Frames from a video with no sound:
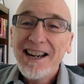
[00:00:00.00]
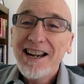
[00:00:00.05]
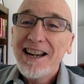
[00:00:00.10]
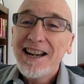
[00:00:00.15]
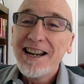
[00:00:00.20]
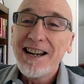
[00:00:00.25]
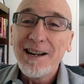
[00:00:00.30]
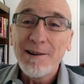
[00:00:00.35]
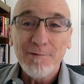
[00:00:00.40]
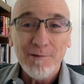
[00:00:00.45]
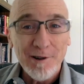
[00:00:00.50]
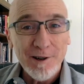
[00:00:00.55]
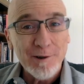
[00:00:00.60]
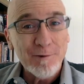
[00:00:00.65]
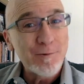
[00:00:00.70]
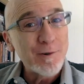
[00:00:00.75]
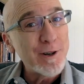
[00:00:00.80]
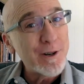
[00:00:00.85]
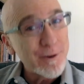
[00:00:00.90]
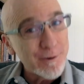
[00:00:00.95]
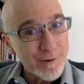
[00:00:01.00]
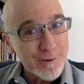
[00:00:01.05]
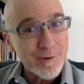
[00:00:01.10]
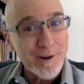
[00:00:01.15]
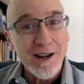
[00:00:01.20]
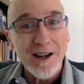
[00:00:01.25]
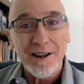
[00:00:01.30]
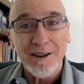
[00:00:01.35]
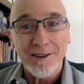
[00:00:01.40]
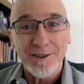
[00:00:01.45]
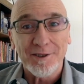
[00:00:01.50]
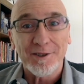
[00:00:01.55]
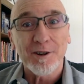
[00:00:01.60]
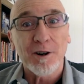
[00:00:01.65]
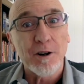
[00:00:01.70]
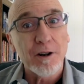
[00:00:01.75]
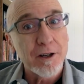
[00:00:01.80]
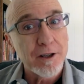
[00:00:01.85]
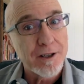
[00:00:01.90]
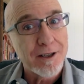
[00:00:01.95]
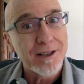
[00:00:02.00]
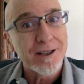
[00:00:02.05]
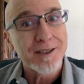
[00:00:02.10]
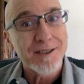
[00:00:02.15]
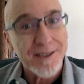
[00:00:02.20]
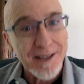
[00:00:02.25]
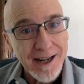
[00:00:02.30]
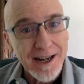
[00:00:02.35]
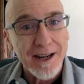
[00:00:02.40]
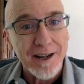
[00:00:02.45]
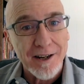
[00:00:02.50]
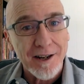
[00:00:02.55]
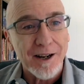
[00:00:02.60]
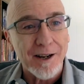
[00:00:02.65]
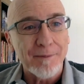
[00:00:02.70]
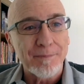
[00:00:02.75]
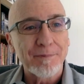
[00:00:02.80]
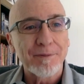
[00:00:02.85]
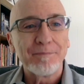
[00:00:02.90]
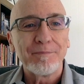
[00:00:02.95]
He wheeled around and started to stand up.